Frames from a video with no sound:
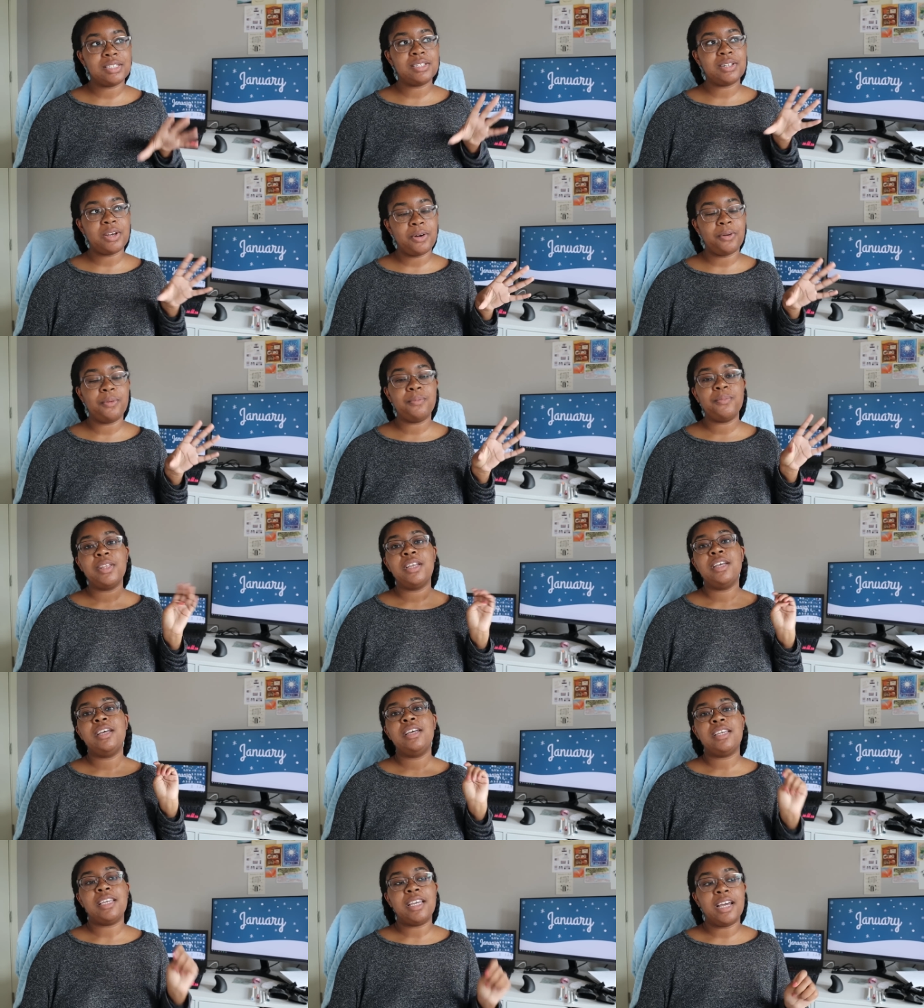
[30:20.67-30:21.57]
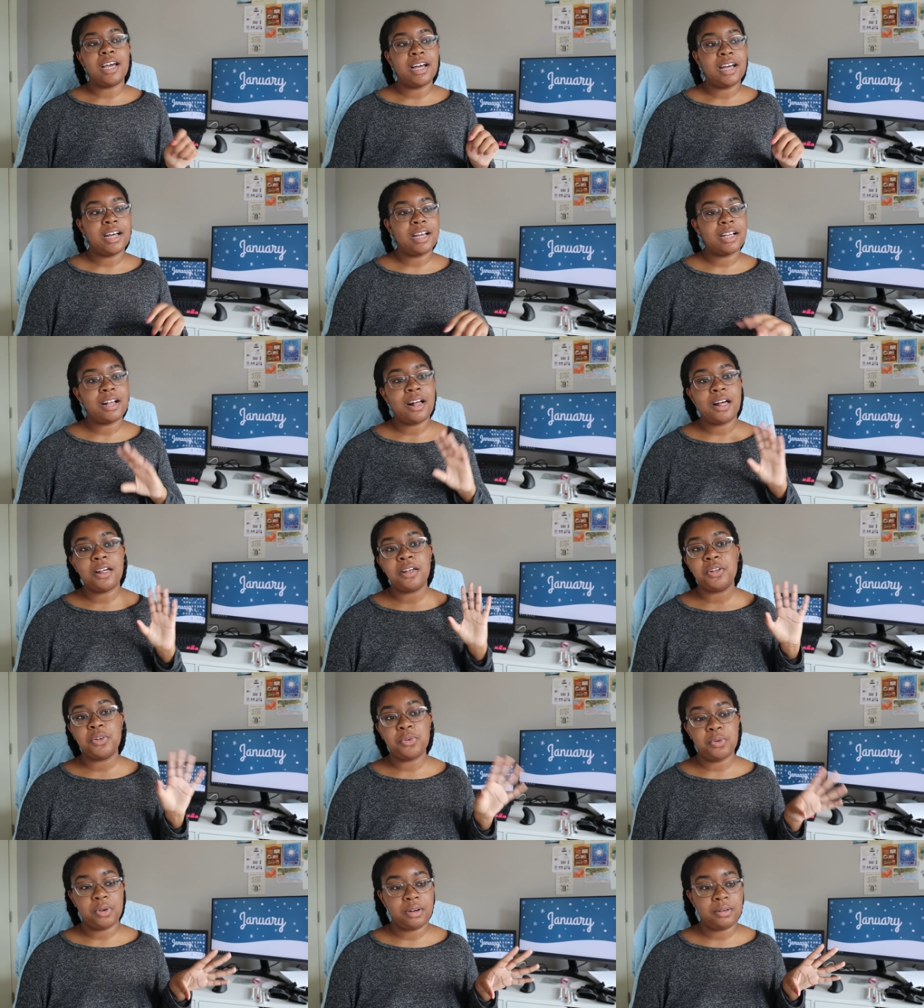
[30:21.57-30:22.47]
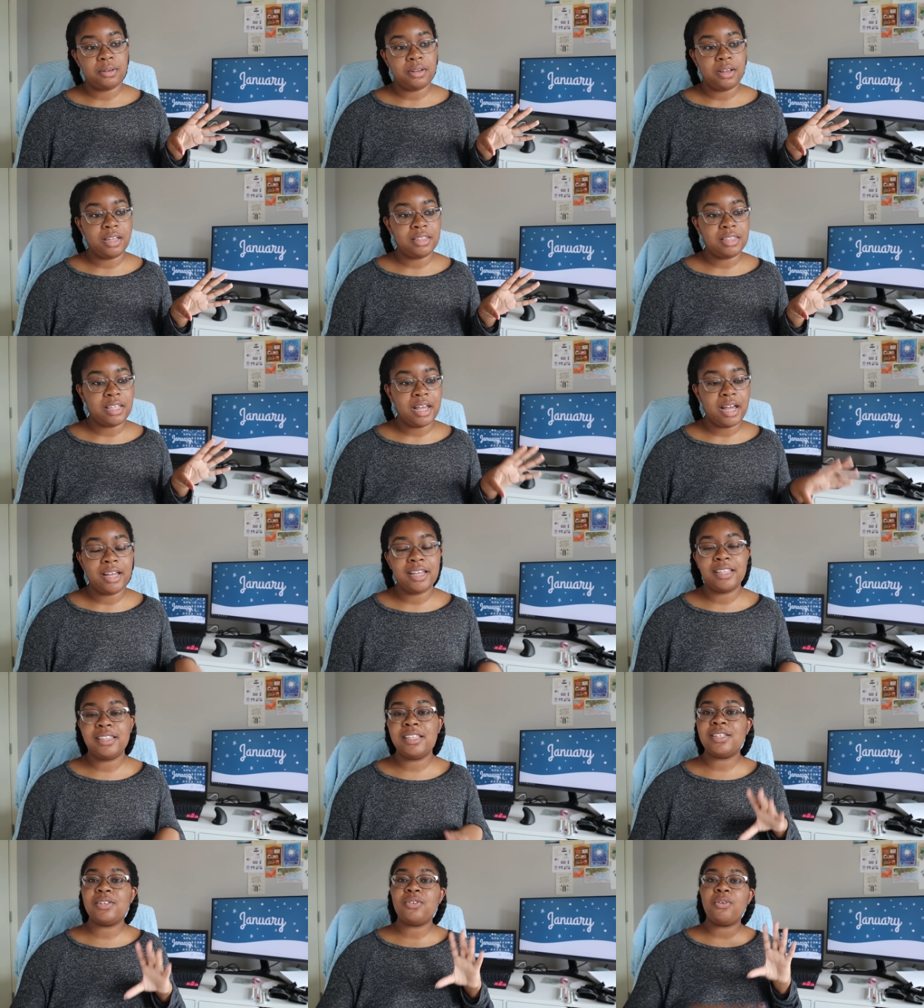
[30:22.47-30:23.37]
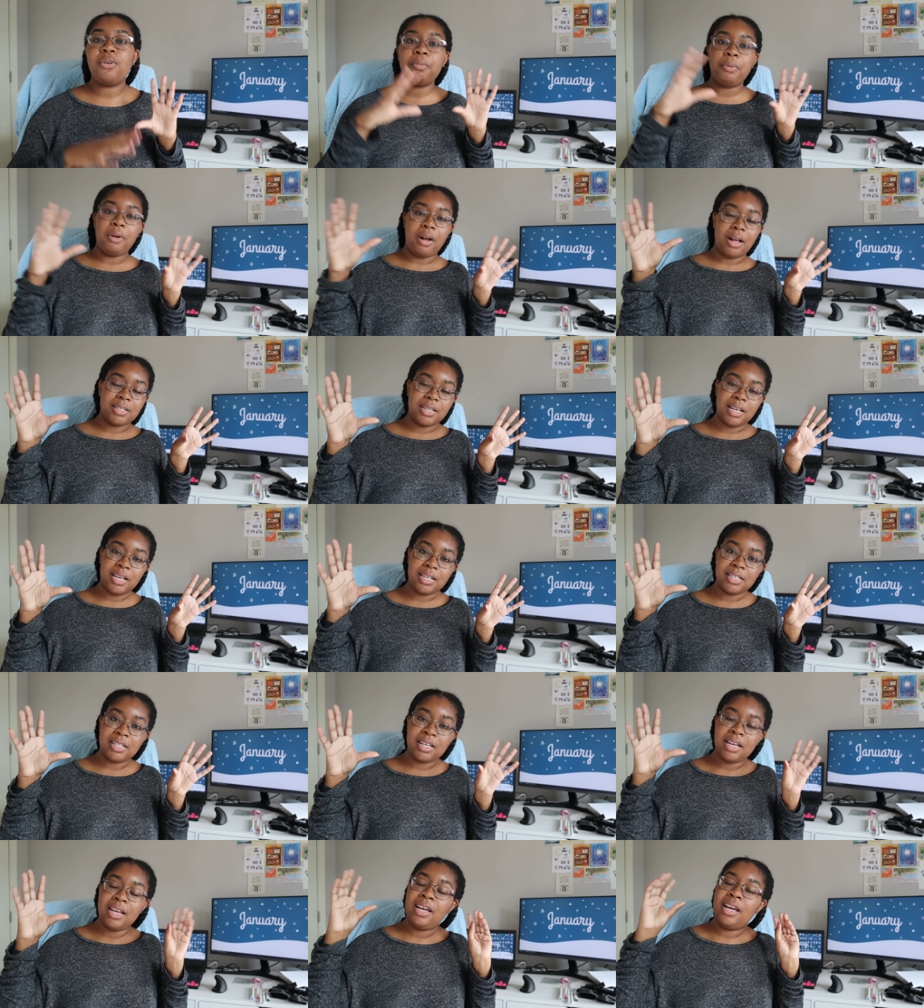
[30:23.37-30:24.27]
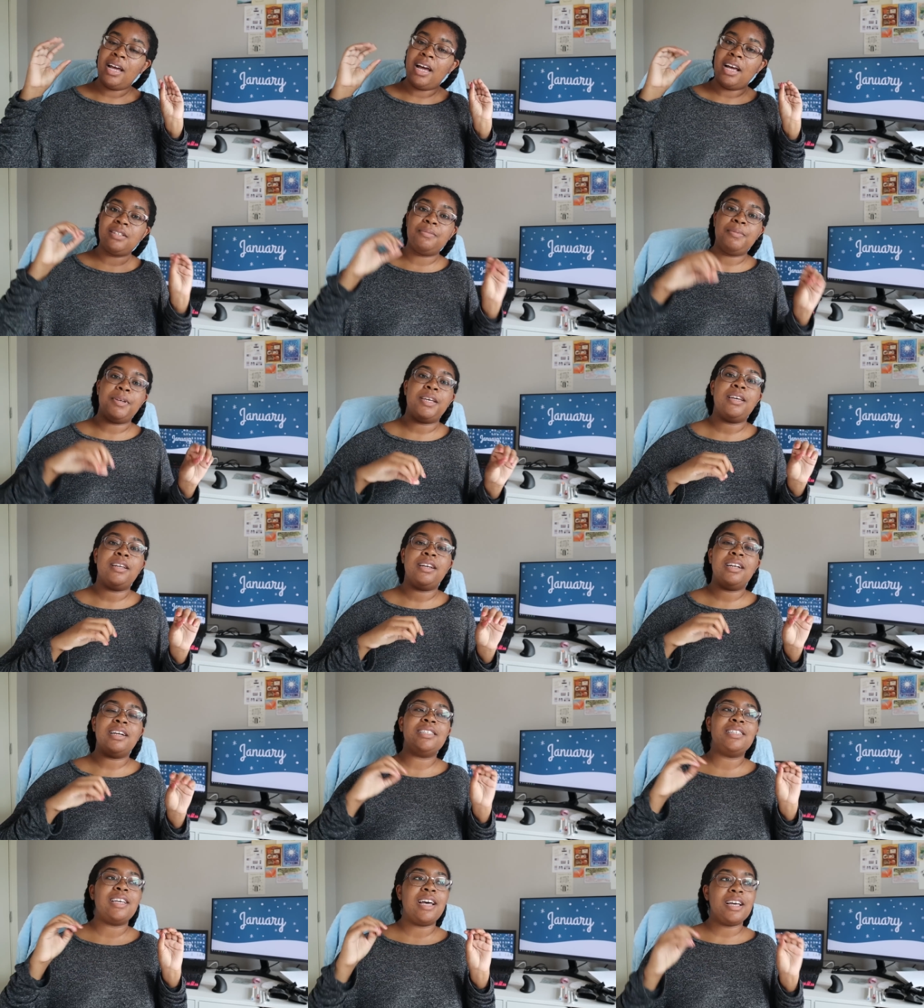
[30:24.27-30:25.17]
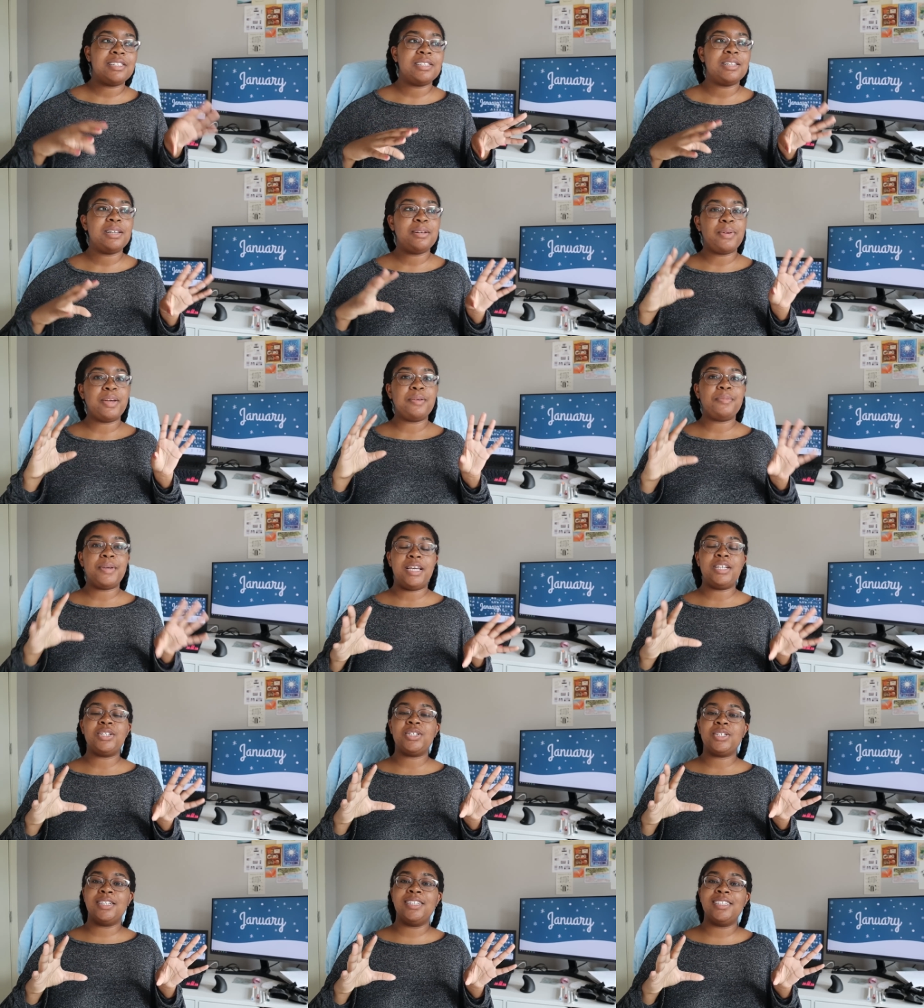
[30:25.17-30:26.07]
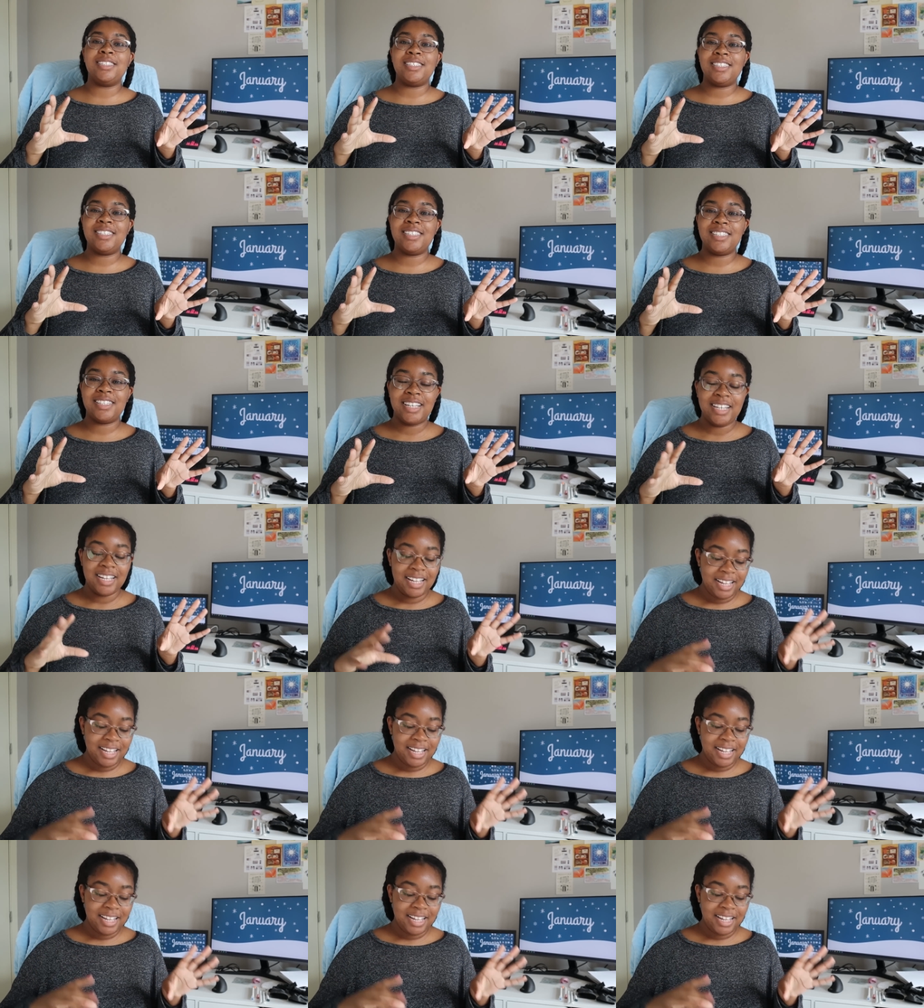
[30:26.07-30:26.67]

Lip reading: So yeah, I got annoyed at that. And this whole process has been a test in my patience.